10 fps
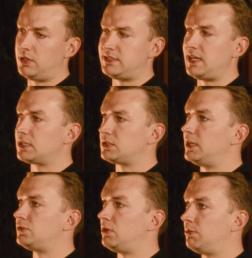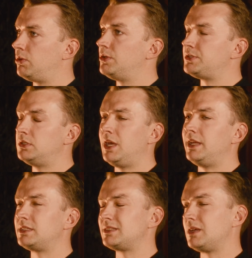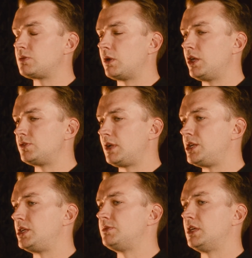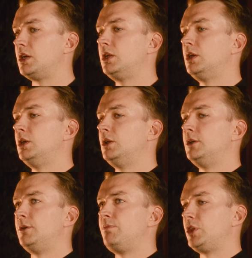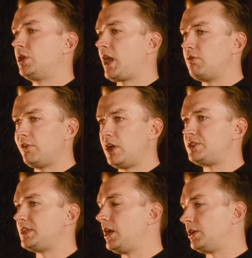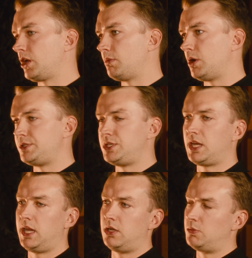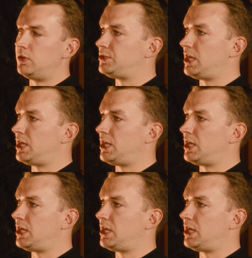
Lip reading: on the tech side is really important. And it's one of those relationships that you can reverse out, you can go multi-chain or move